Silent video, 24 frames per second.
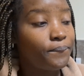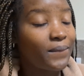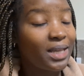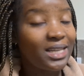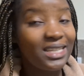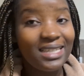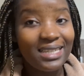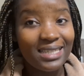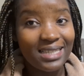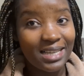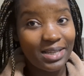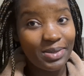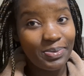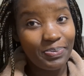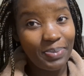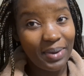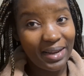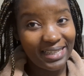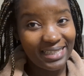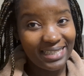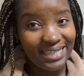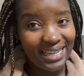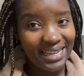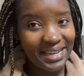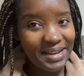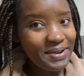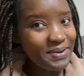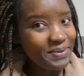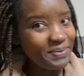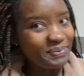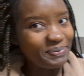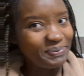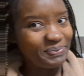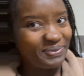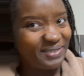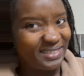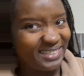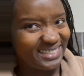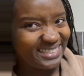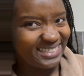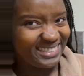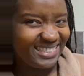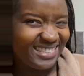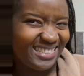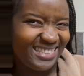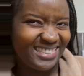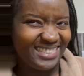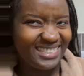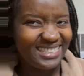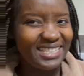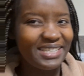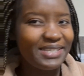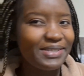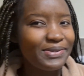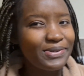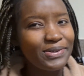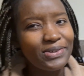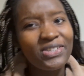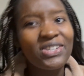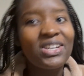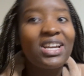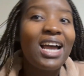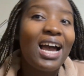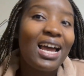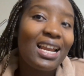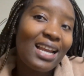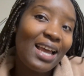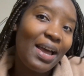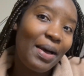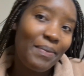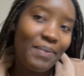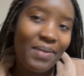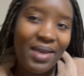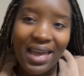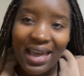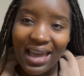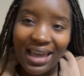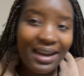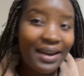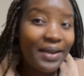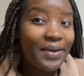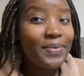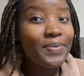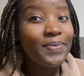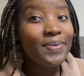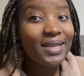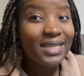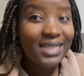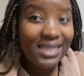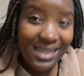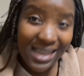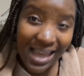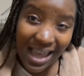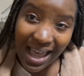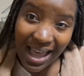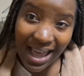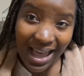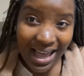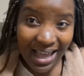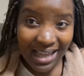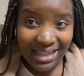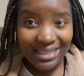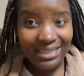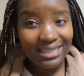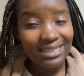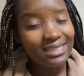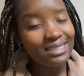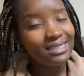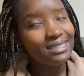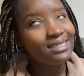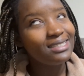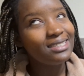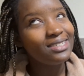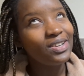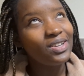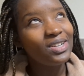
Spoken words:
She's expecting, so she can't come here, and I miss her. She